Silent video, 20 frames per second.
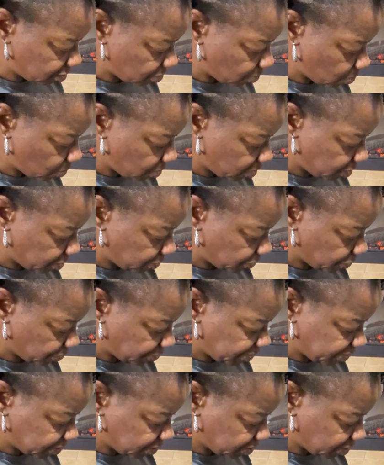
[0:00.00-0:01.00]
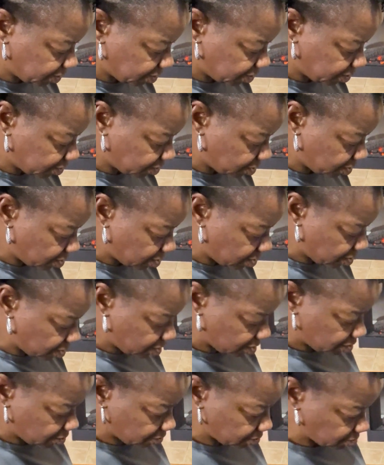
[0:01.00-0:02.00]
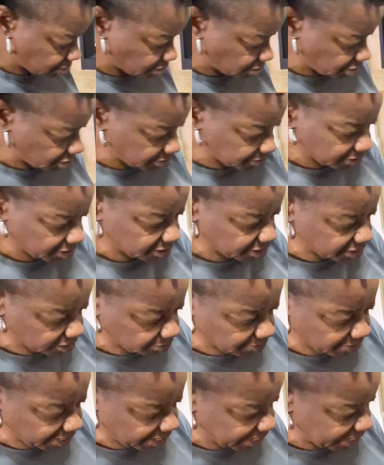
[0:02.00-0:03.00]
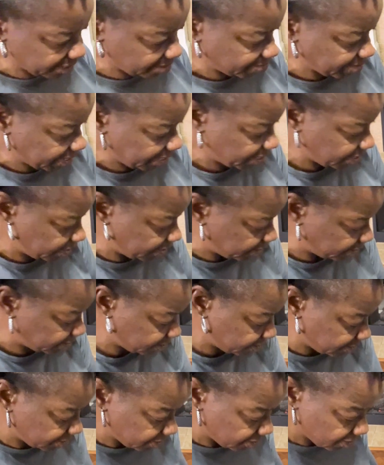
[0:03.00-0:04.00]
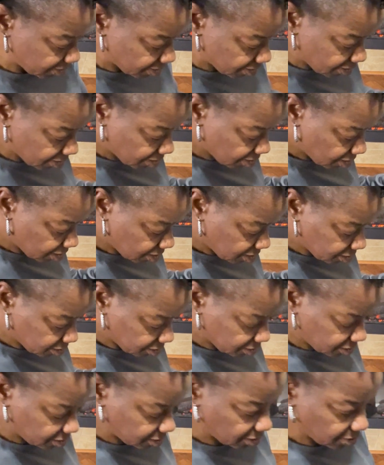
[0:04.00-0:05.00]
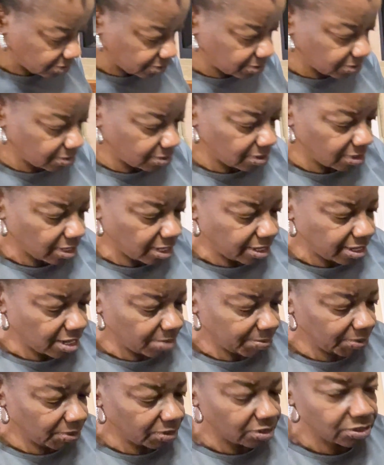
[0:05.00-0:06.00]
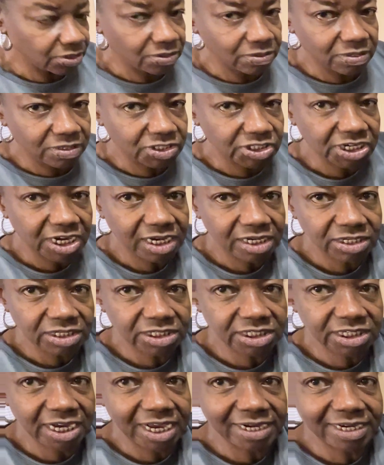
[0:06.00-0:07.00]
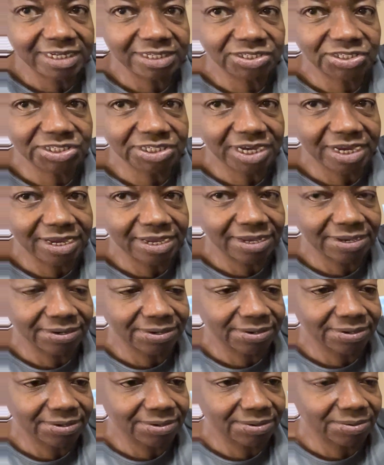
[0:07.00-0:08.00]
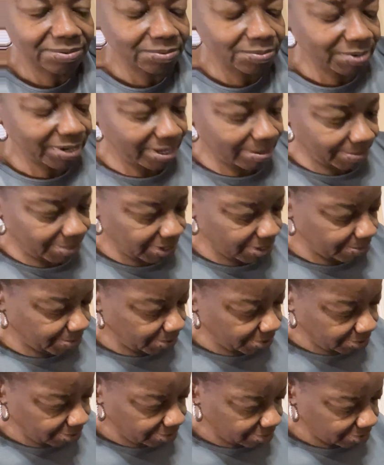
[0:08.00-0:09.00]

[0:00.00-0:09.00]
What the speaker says: in one and 3 seeds in the other, just because that's what I had in my hand. So, and now we're gonna do the Chinese giant red pepper.